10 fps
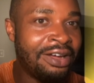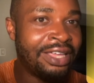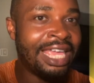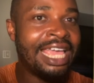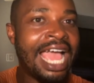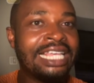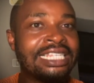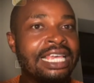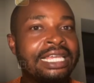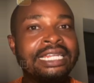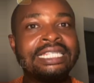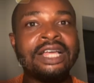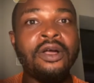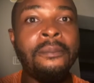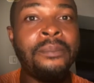Okay, guys, the
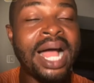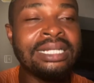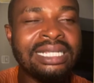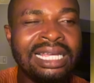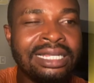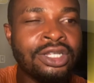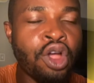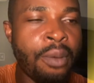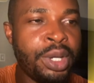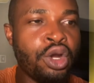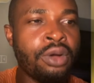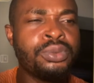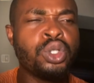second part is coming up.